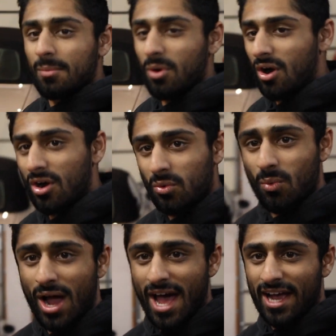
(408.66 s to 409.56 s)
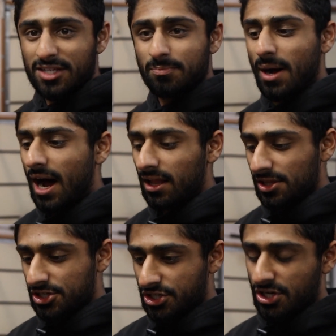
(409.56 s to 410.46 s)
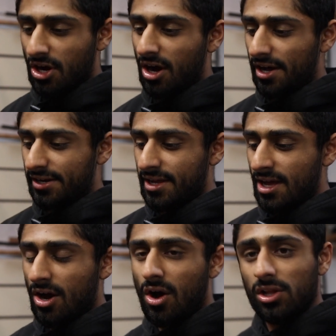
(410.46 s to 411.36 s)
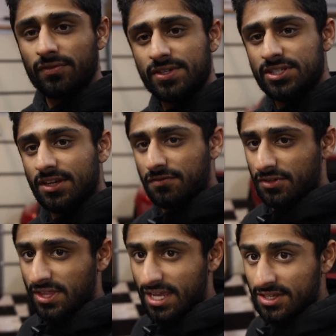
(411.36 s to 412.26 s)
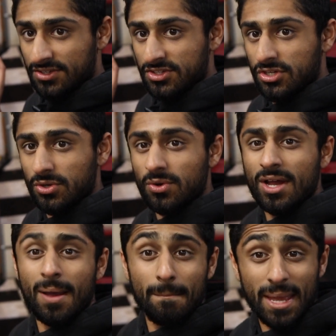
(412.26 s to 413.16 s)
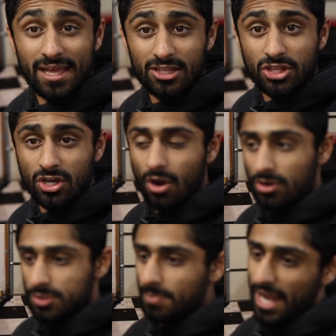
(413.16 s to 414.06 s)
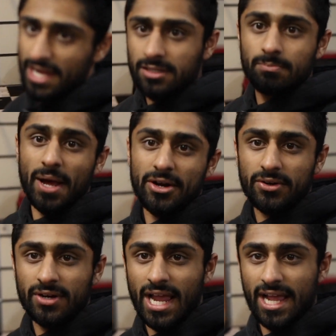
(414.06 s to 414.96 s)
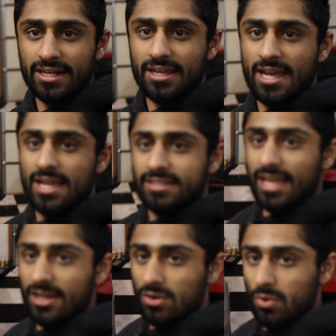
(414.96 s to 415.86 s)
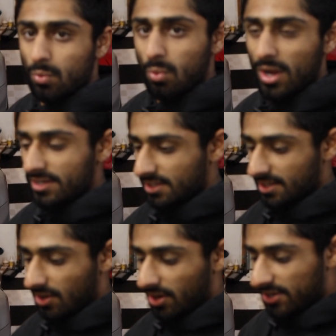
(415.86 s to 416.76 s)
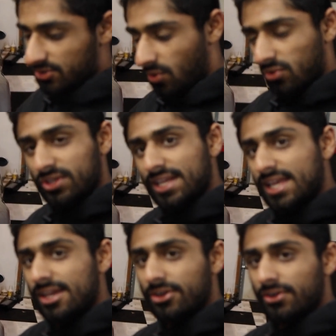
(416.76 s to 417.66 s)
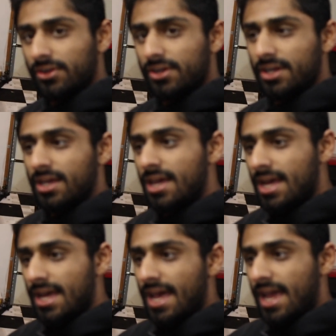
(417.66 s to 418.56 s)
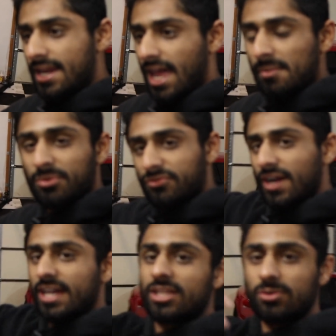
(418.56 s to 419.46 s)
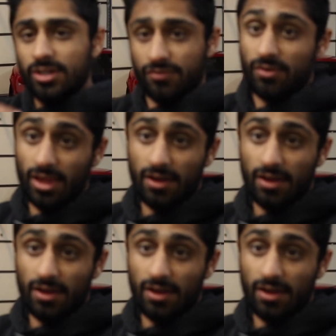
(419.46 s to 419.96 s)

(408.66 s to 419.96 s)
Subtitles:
bar, wax, polish, cut, all of these different things to make the car's paint better and take what is already here and amplifying it to a different